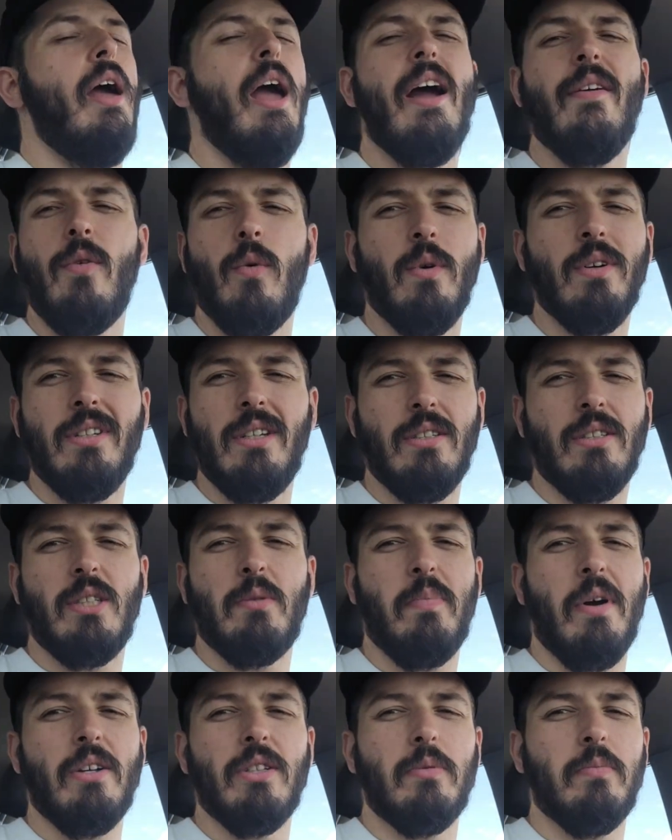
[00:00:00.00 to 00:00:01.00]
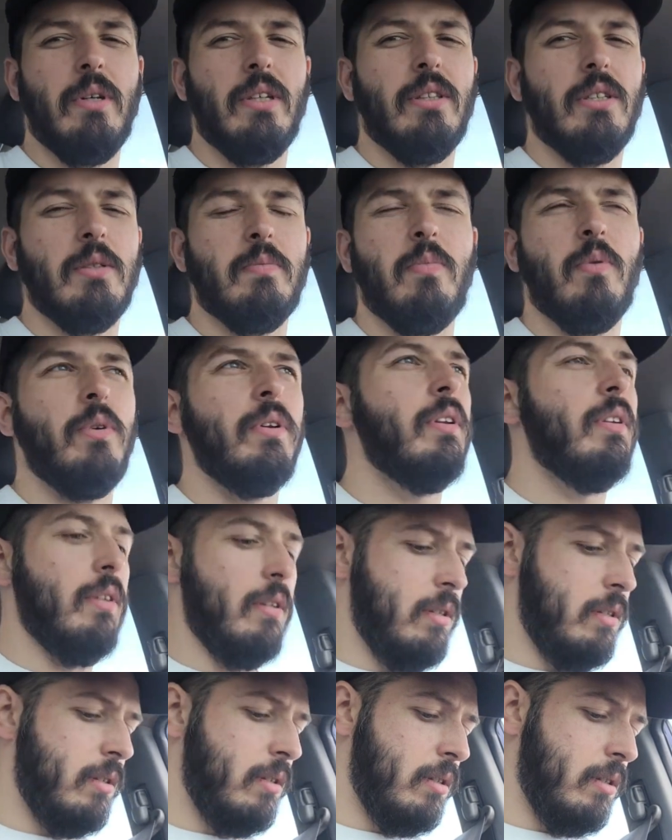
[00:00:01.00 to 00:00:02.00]
Everyone needs to sponsor me at this
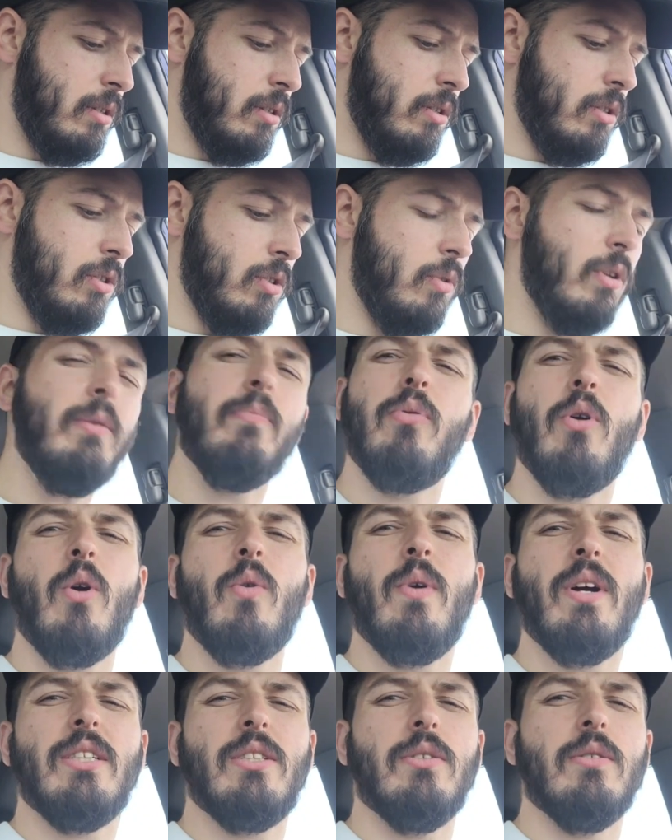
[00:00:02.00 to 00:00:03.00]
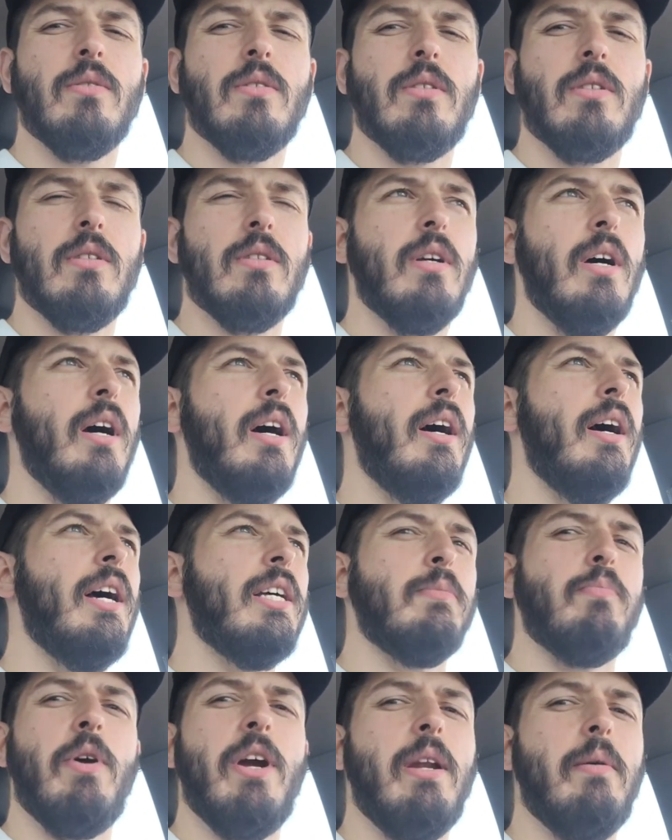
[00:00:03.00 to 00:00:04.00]
point. You need pro wrestlers uh, as
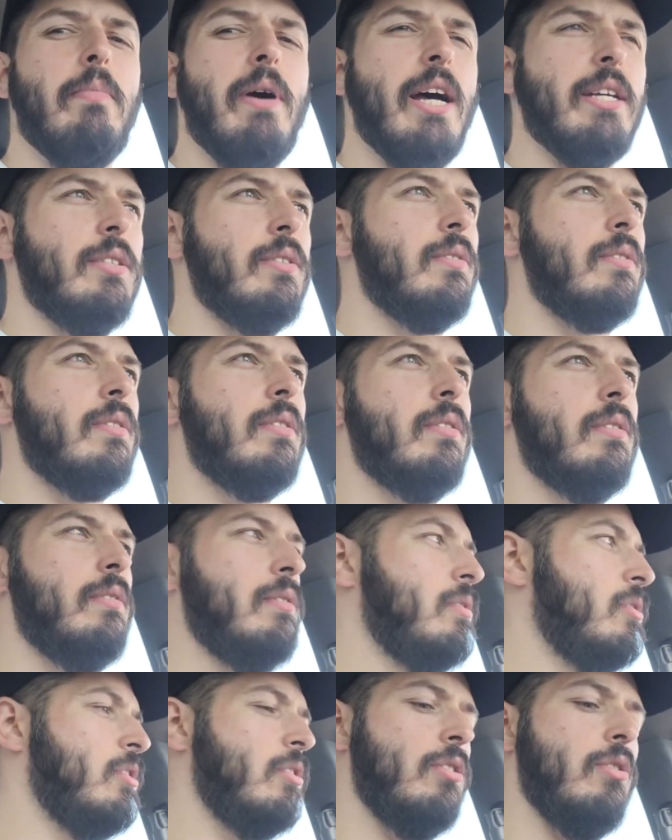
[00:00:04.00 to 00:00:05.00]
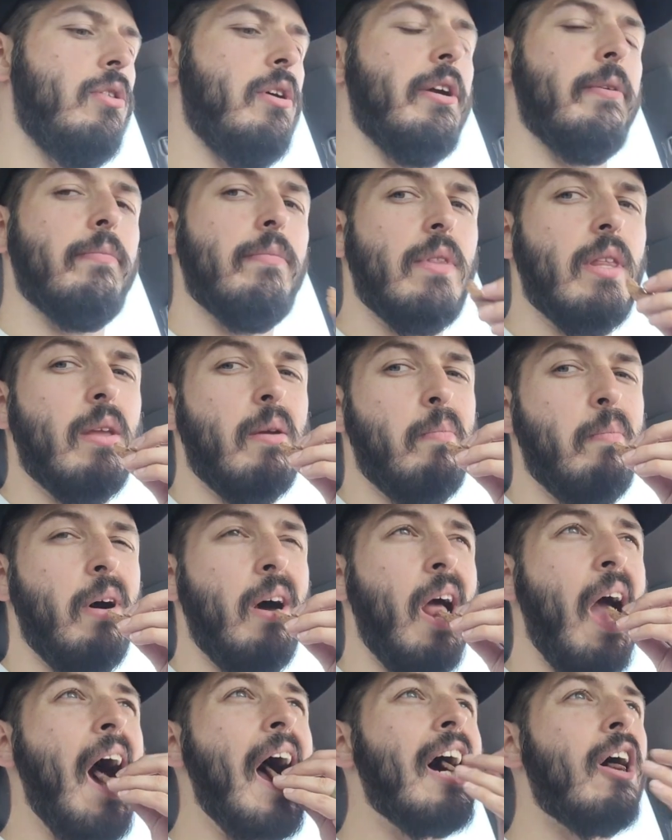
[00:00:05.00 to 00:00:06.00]
brand ambassadors. Just a thing. But,
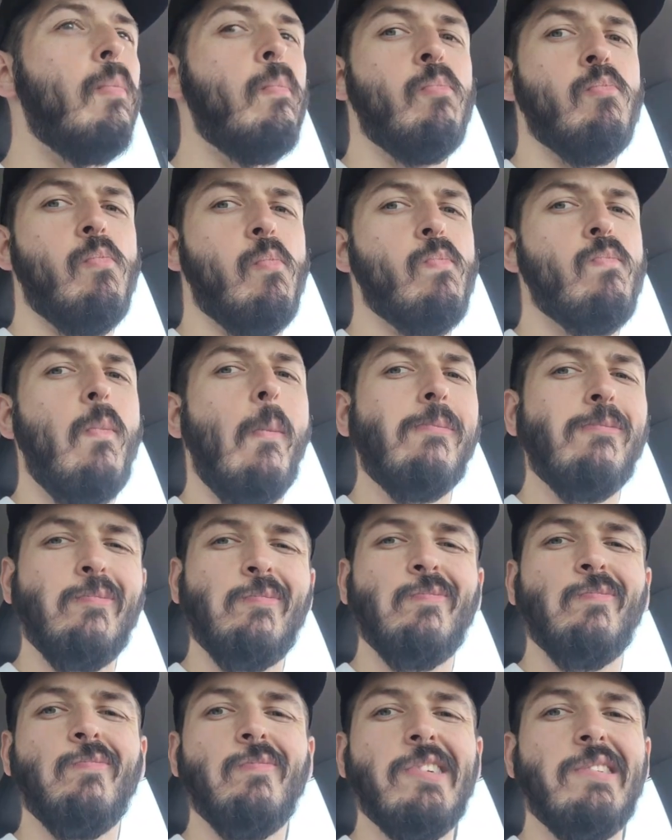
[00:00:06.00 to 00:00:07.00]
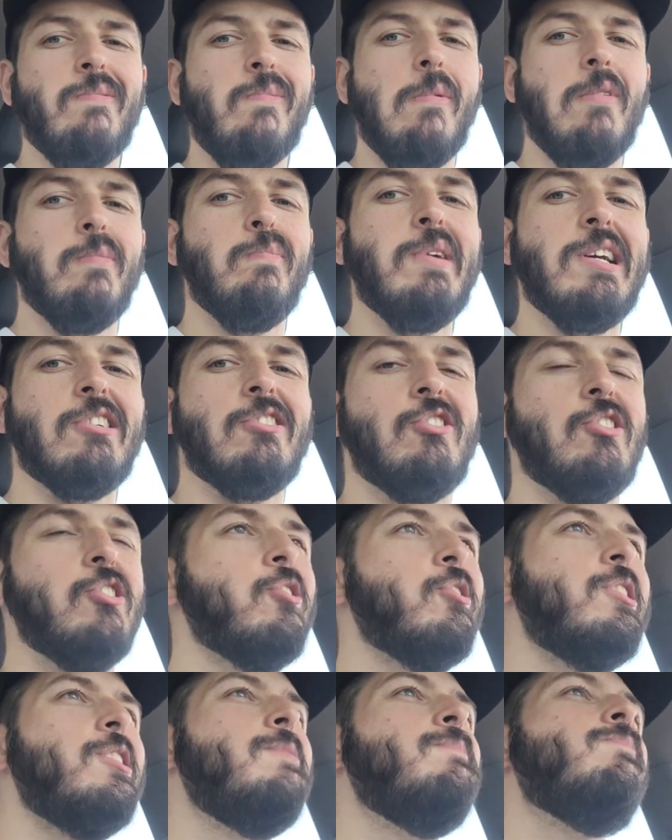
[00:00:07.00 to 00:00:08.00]
mm. Best
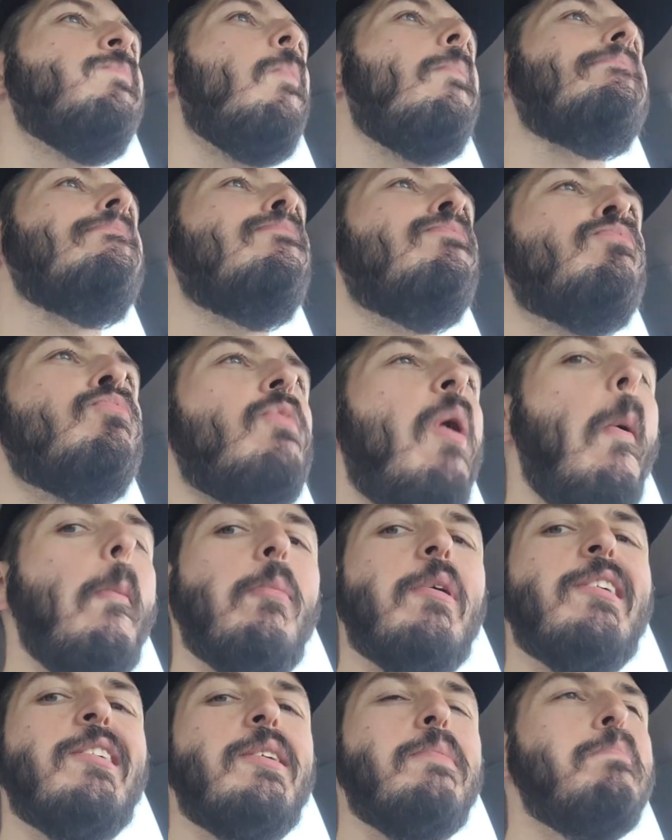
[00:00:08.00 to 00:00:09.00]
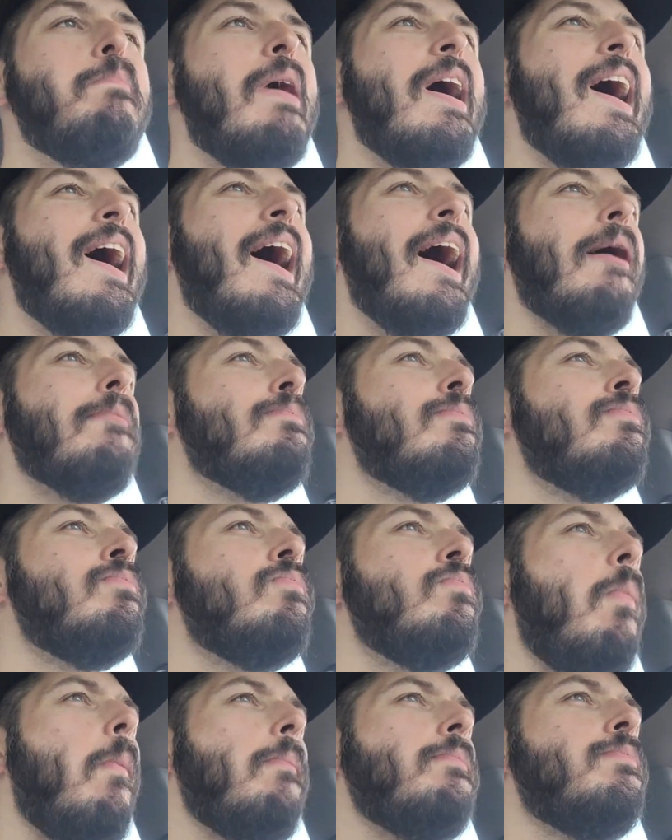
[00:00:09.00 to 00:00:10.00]
jerky money can buy.
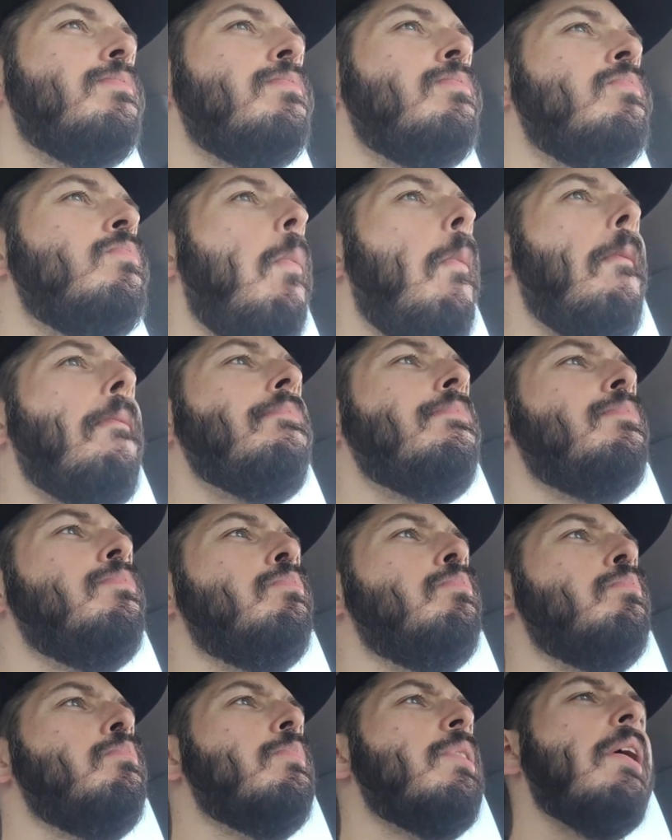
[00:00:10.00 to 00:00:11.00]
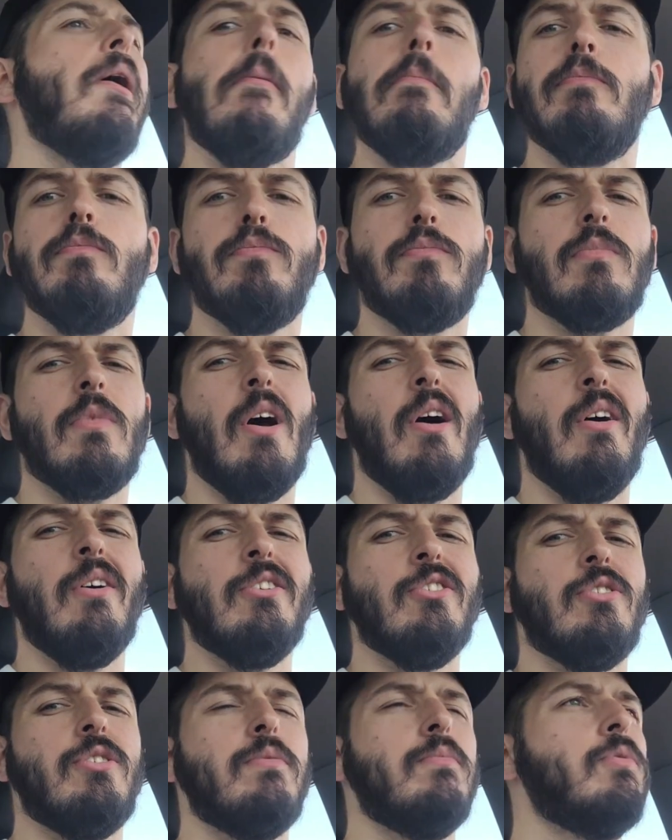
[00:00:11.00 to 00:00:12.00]
But yeah, on
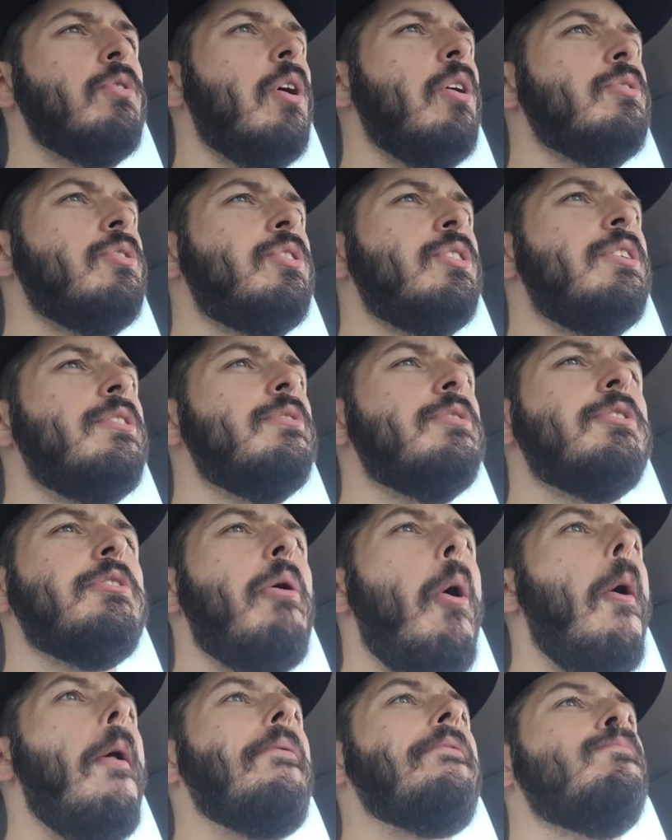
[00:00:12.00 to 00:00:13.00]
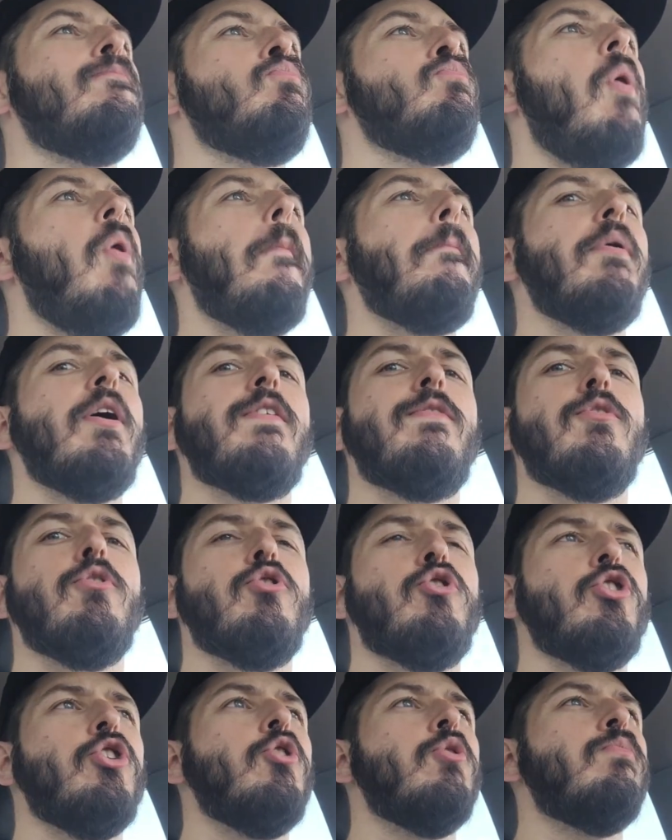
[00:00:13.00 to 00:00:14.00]
to Tall Cedars, Parkville
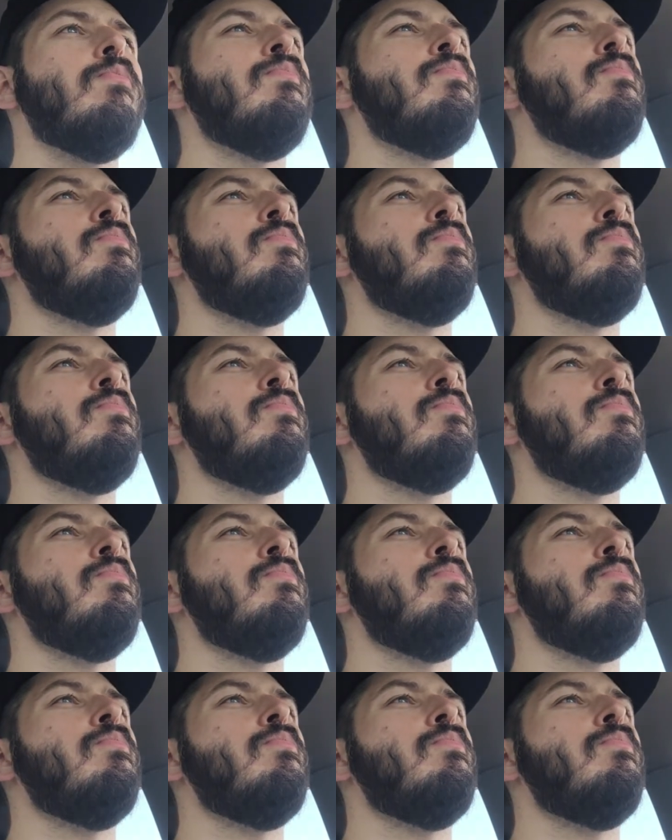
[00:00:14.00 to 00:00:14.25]
Show.